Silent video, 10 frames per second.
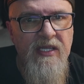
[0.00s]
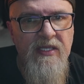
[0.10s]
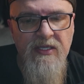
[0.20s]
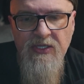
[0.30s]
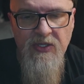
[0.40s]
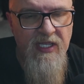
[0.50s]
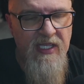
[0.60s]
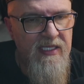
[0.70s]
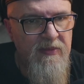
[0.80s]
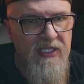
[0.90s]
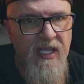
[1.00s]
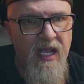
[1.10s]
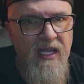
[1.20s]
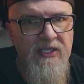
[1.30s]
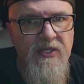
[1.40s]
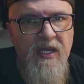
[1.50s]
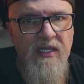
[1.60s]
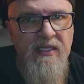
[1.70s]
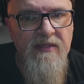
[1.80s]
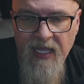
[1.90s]
Judaism is a
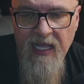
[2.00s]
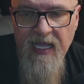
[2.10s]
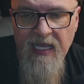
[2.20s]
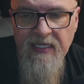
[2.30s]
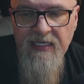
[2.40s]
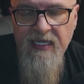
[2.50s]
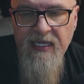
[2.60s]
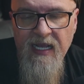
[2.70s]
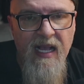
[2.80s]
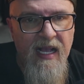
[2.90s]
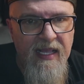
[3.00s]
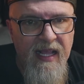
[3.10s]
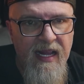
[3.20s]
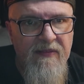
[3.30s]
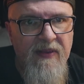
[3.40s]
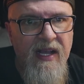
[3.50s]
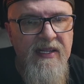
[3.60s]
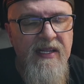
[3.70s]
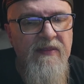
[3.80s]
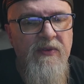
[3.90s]
construct, and I cannot find
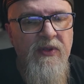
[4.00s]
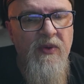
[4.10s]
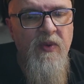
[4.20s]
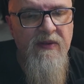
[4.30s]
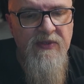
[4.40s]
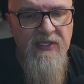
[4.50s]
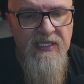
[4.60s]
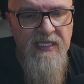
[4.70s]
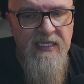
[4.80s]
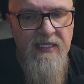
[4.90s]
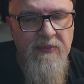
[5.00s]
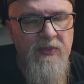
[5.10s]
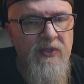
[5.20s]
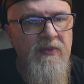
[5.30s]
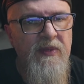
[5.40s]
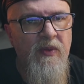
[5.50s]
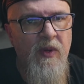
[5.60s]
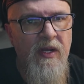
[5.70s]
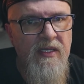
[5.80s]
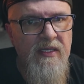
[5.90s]
any further references to prove me
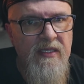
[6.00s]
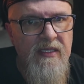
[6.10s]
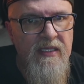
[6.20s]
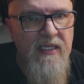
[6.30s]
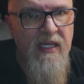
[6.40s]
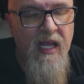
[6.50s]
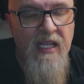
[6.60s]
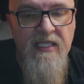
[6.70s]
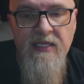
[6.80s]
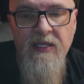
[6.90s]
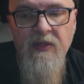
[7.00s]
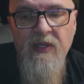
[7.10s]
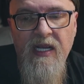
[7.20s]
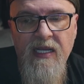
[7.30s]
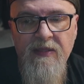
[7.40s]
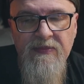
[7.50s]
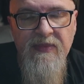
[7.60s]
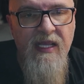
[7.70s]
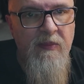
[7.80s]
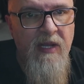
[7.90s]
wrong. So
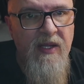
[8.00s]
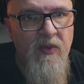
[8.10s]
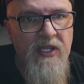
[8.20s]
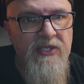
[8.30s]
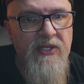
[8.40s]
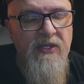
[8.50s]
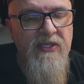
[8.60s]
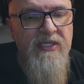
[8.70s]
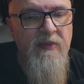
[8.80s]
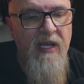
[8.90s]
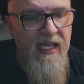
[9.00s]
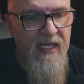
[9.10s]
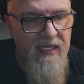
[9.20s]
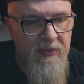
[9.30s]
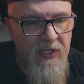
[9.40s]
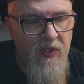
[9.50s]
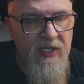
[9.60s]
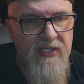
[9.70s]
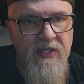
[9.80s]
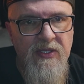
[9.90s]
in my research, my academic
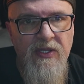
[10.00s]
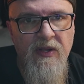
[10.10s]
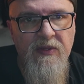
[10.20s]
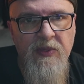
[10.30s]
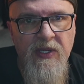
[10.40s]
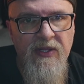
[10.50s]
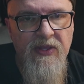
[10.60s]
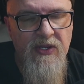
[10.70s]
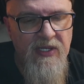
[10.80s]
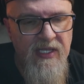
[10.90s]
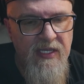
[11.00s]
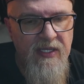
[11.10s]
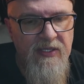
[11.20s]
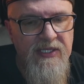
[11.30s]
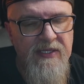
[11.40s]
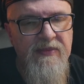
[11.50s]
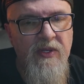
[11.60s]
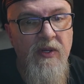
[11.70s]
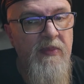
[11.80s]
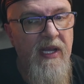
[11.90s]
research over a period of 30 years
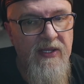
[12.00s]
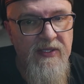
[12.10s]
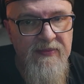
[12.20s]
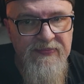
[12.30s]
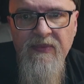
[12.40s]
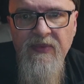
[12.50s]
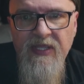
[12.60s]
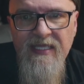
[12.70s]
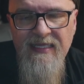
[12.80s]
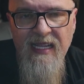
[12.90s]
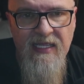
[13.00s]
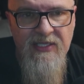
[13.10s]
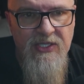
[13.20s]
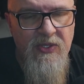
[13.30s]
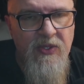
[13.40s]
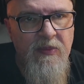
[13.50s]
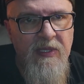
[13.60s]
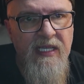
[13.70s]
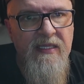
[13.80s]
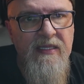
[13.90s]
or better, this stands true to
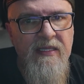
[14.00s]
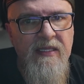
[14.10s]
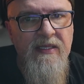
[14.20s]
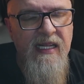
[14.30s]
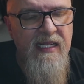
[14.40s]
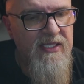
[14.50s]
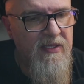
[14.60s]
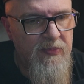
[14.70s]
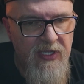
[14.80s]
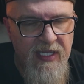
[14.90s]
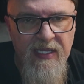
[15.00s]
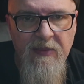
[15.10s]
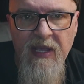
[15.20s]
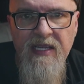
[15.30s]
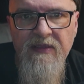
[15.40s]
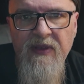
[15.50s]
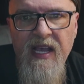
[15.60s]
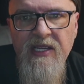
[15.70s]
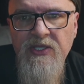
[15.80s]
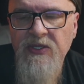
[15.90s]
me, that it's completely
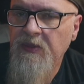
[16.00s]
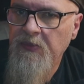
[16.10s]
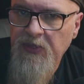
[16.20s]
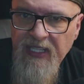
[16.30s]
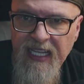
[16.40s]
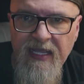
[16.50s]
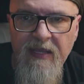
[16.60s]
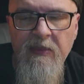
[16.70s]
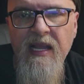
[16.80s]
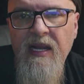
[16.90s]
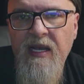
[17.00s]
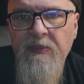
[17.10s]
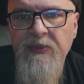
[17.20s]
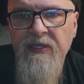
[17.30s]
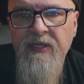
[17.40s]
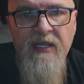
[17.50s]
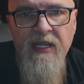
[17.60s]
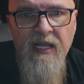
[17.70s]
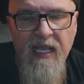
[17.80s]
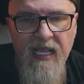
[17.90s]
manufactured, completely made up.
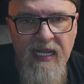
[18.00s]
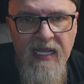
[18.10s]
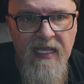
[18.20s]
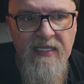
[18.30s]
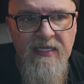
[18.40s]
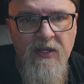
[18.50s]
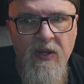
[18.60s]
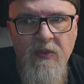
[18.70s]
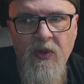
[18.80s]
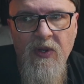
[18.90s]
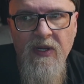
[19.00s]
It is no more